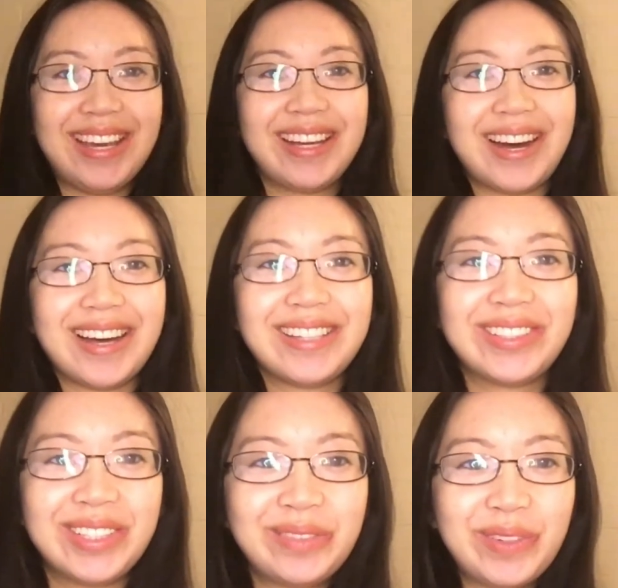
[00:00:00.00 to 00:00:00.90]
guys,
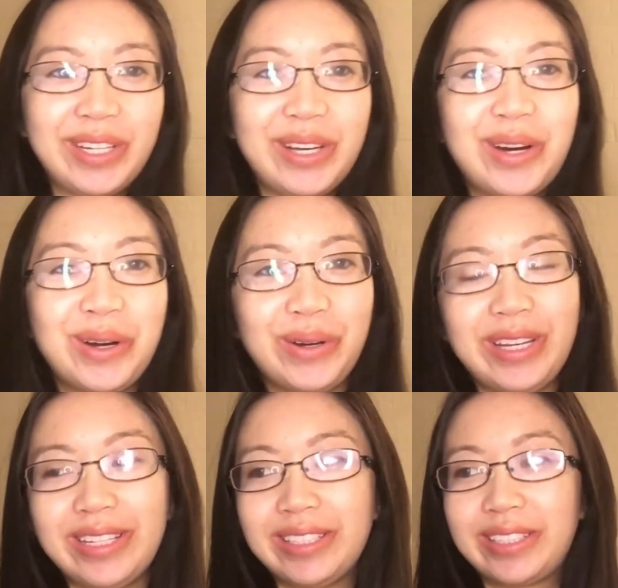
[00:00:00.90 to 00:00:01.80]
this video
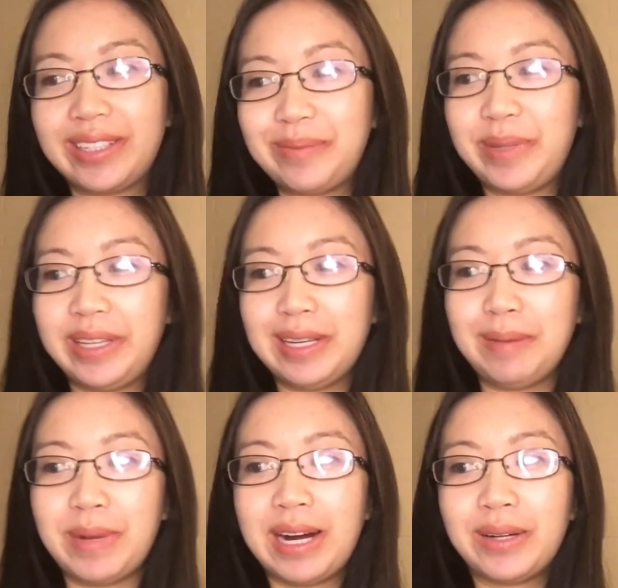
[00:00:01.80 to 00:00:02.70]
is going to be
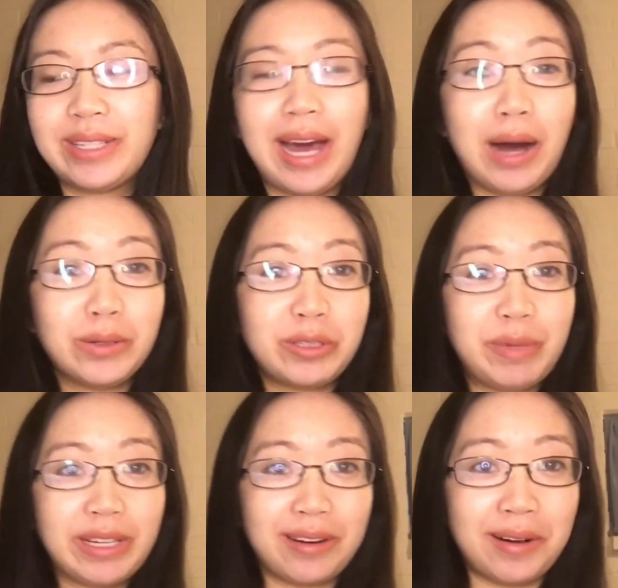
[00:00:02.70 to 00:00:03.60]
about how to
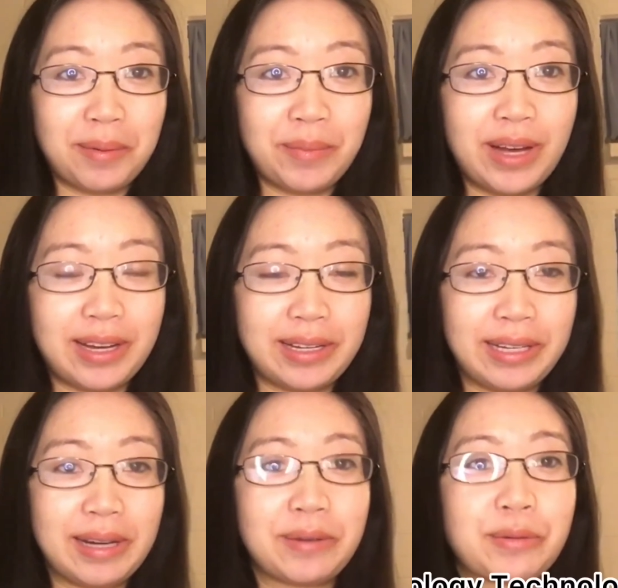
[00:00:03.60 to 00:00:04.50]
become
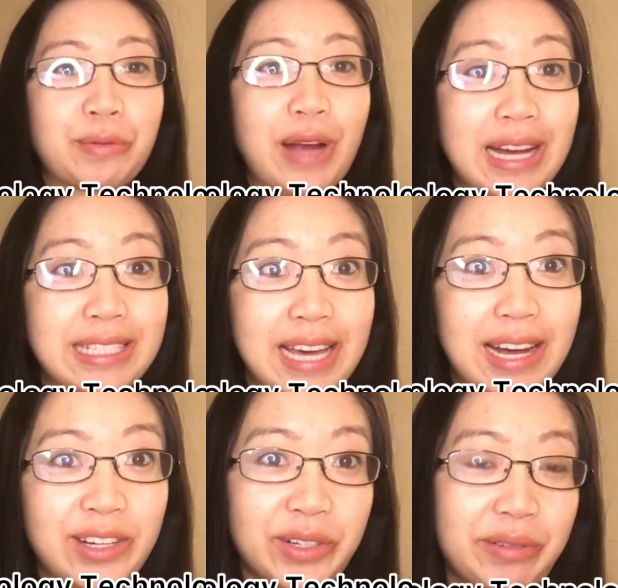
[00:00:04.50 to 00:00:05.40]
a rad
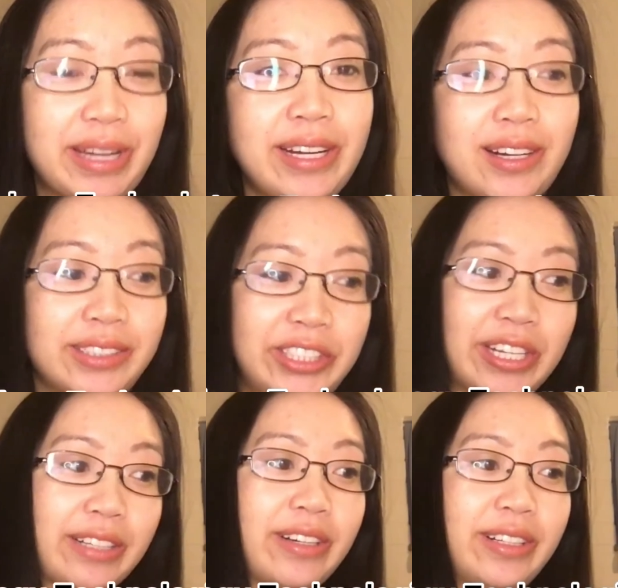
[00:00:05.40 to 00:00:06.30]
tech or a radiology
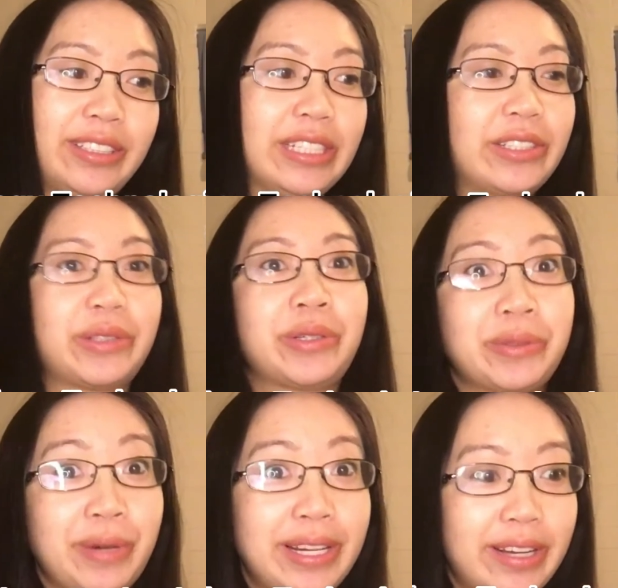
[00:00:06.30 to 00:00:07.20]
technologist or a
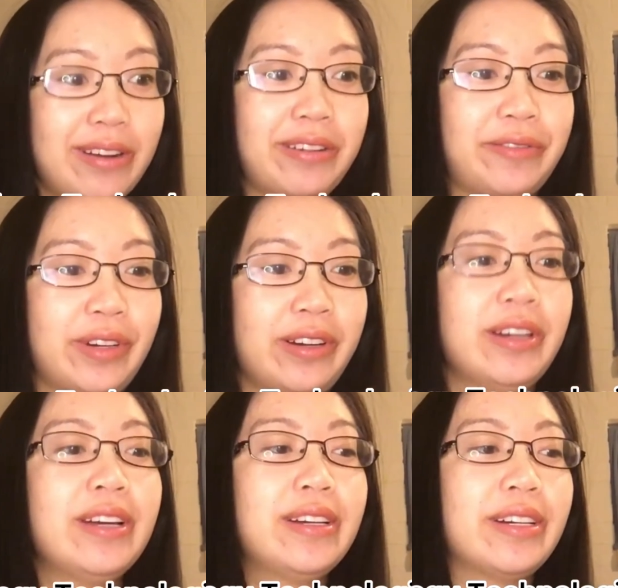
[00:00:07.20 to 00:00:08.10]
radiographer
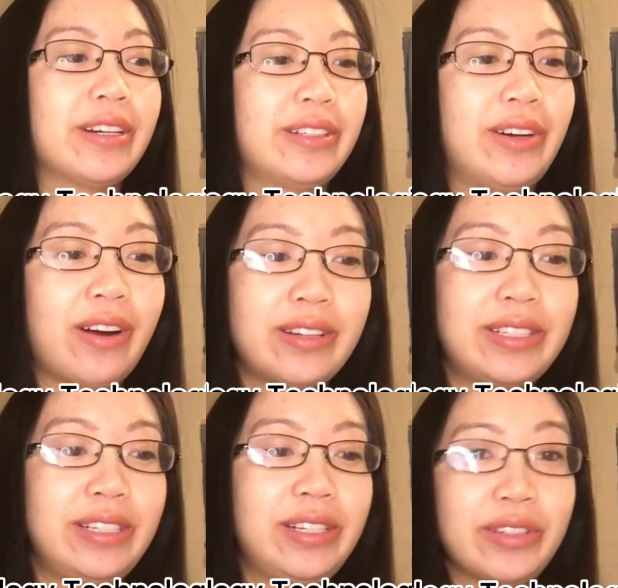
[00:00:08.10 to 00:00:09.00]
or an
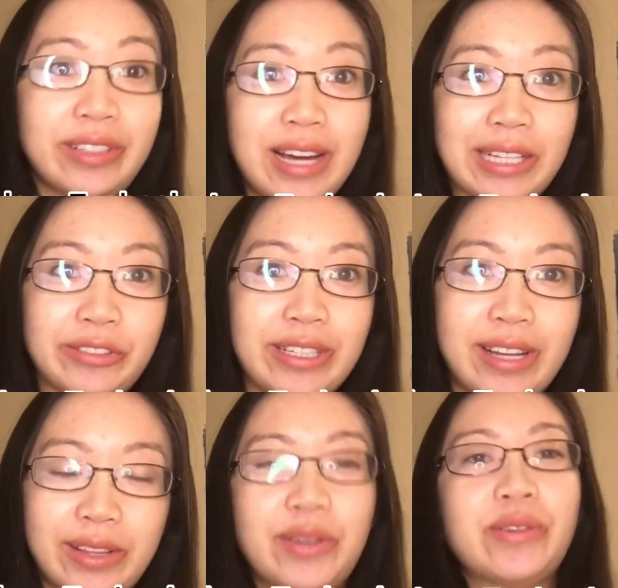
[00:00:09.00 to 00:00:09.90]
RT or an x-ray
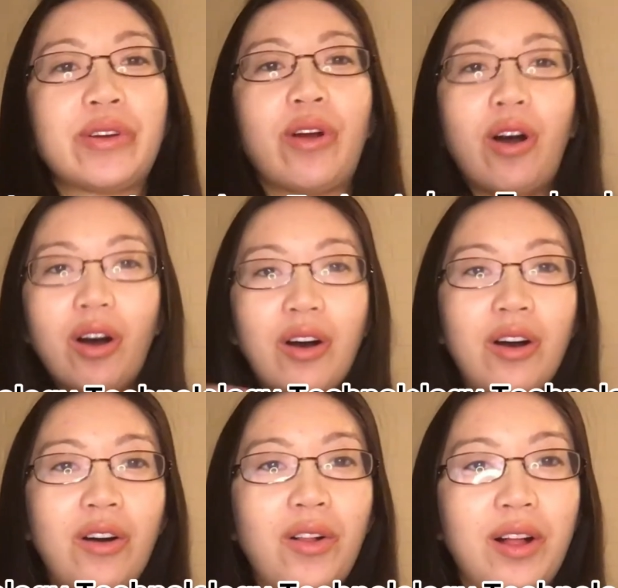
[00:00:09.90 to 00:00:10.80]
tech. Those are
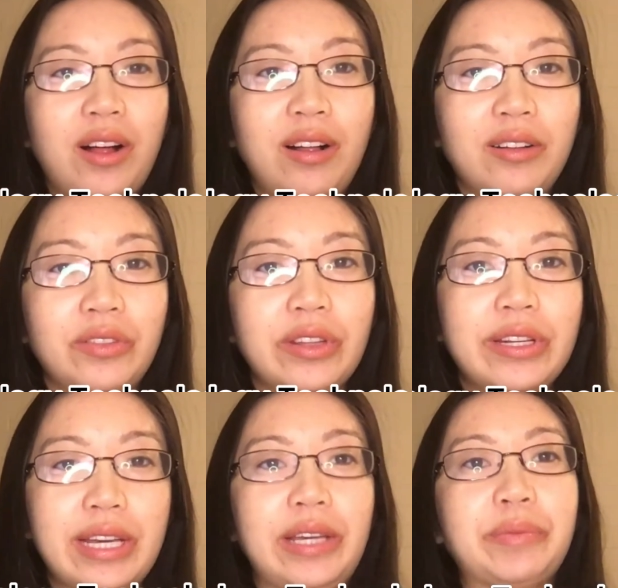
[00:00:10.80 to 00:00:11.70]
all of the
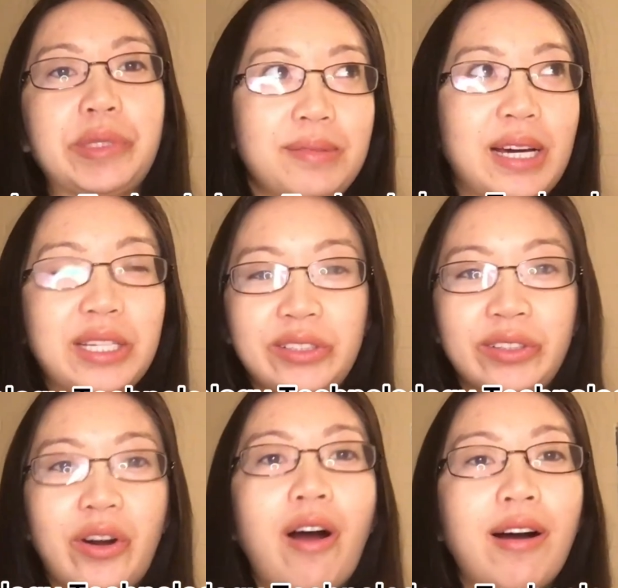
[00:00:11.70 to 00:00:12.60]
names that you can
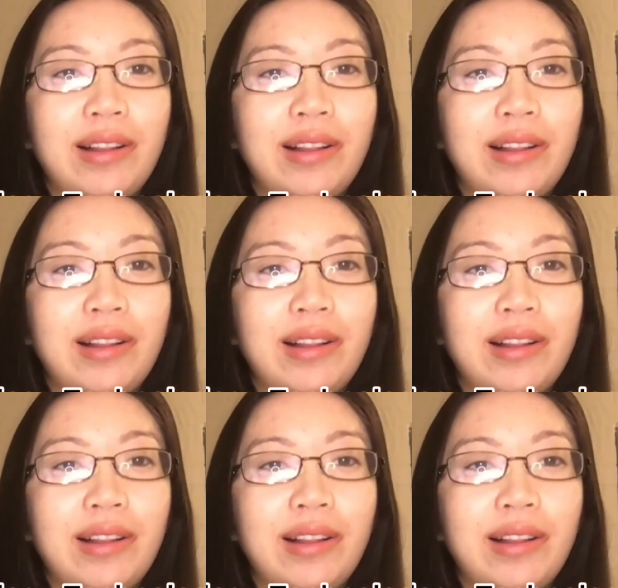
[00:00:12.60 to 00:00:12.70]
call